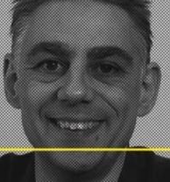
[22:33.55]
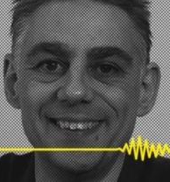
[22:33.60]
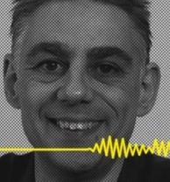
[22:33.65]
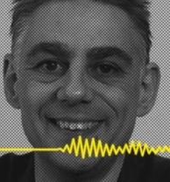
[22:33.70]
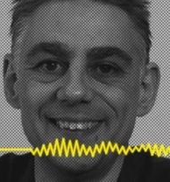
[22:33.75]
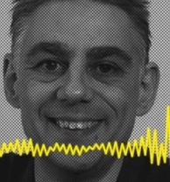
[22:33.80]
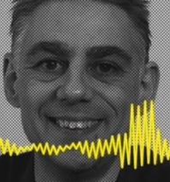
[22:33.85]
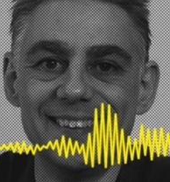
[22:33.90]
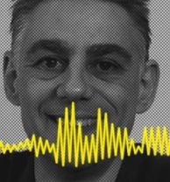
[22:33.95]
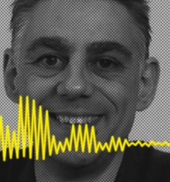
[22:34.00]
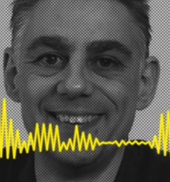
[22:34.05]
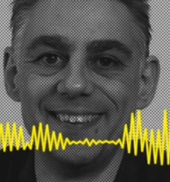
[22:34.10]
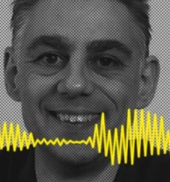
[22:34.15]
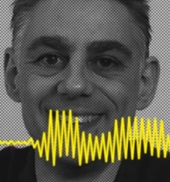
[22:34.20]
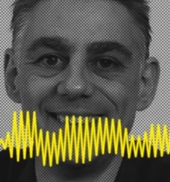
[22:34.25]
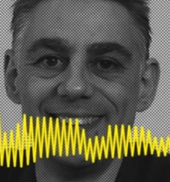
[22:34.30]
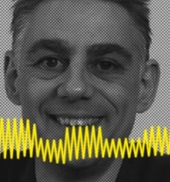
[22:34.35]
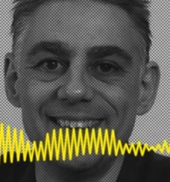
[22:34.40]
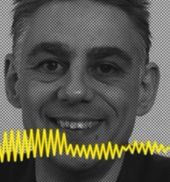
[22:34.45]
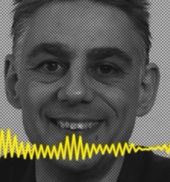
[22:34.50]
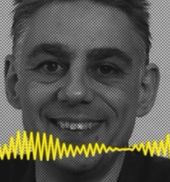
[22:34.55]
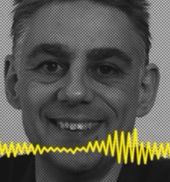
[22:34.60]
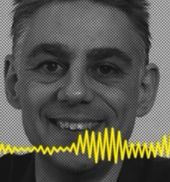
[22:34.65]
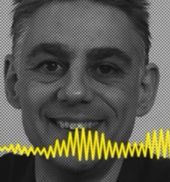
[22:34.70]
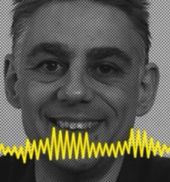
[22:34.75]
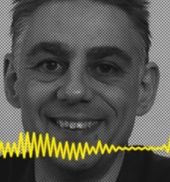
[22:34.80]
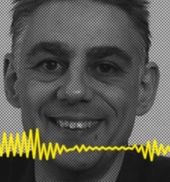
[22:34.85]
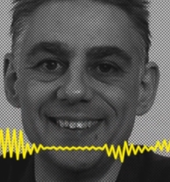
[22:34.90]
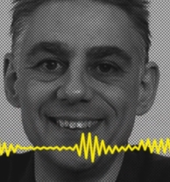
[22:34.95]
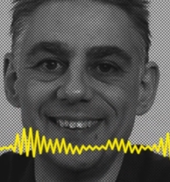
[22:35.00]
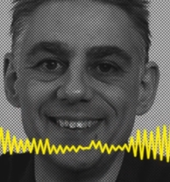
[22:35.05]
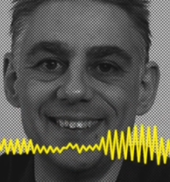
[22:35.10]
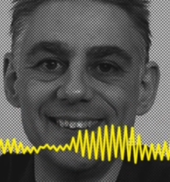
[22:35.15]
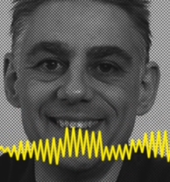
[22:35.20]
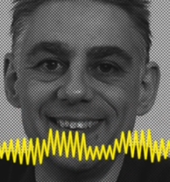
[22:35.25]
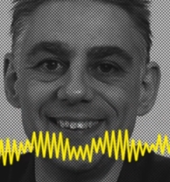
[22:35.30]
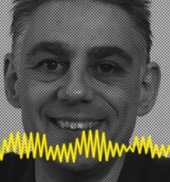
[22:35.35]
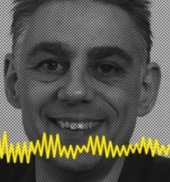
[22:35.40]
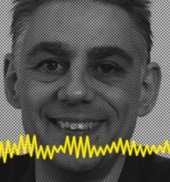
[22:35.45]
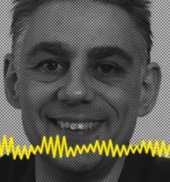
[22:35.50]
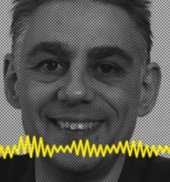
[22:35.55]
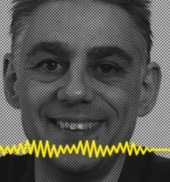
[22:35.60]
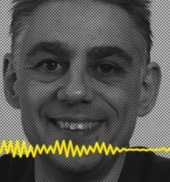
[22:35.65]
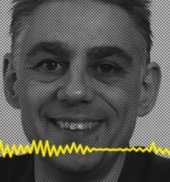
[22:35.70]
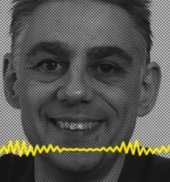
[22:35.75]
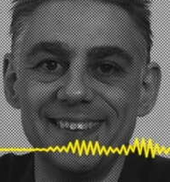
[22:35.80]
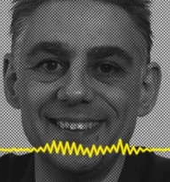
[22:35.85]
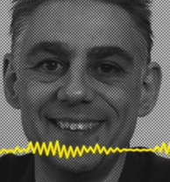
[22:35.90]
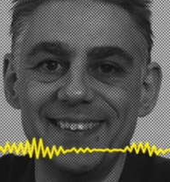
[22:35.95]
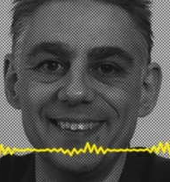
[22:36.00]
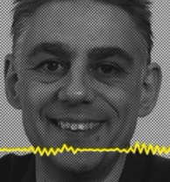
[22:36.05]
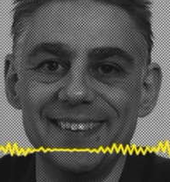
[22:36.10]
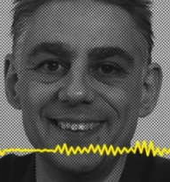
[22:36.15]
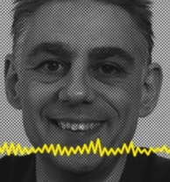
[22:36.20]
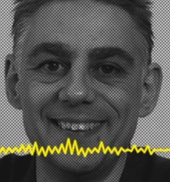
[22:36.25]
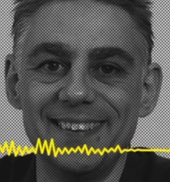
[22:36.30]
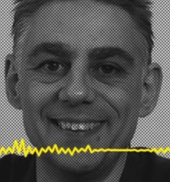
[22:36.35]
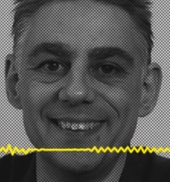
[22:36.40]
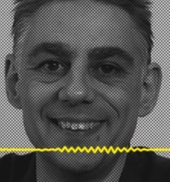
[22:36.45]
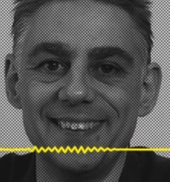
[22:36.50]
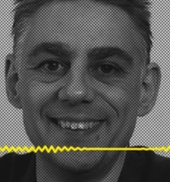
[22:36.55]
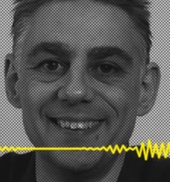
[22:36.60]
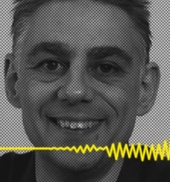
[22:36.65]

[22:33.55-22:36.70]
the examples, where things are, and everything else.